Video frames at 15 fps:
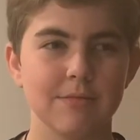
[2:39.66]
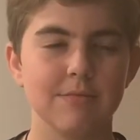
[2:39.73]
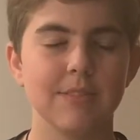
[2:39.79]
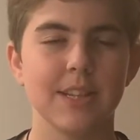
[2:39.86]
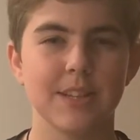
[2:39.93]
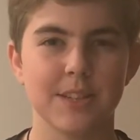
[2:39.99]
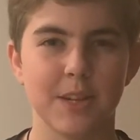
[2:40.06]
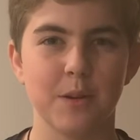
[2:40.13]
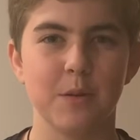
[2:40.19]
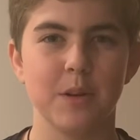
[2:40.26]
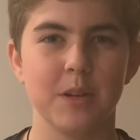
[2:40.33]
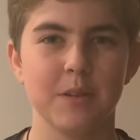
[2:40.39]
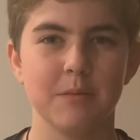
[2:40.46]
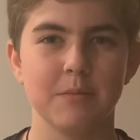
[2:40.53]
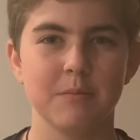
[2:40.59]
Yes, I
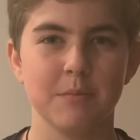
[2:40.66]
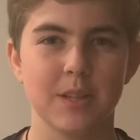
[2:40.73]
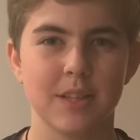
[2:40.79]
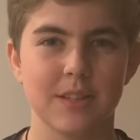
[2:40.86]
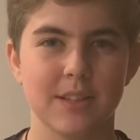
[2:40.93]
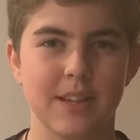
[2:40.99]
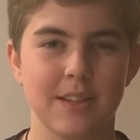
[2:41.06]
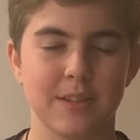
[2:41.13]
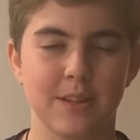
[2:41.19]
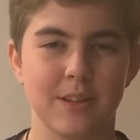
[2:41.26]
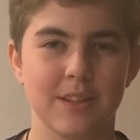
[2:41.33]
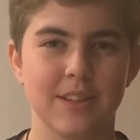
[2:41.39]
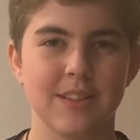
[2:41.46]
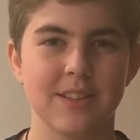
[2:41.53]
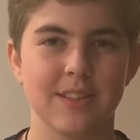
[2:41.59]
would, because as
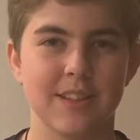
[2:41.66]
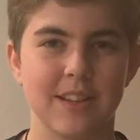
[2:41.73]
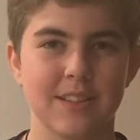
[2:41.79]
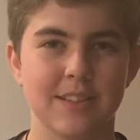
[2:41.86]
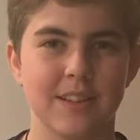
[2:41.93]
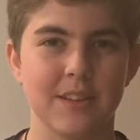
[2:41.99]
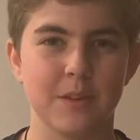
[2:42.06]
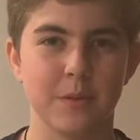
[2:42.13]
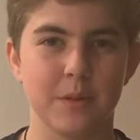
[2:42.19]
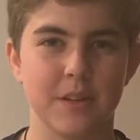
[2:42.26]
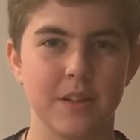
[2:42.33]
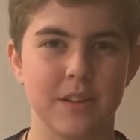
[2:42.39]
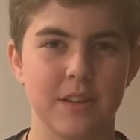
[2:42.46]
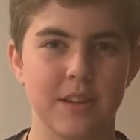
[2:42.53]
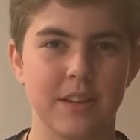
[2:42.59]
long as it tastes like the
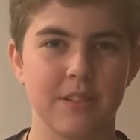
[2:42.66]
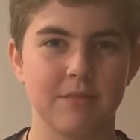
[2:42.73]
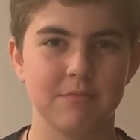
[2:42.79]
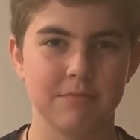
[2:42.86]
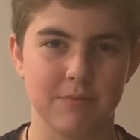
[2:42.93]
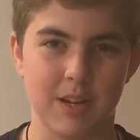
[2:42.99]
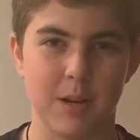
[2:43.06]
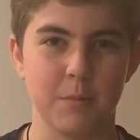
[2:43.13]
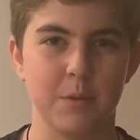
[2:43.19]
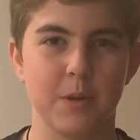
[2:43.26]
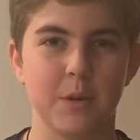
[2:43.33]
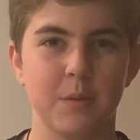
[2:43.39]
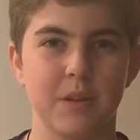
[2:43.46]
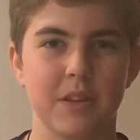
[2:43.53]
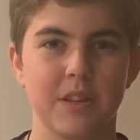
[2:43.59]
real thing, I'm
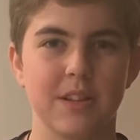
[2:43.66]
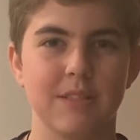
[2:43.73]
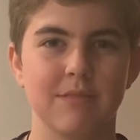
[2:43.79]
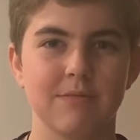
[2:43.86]
good with it.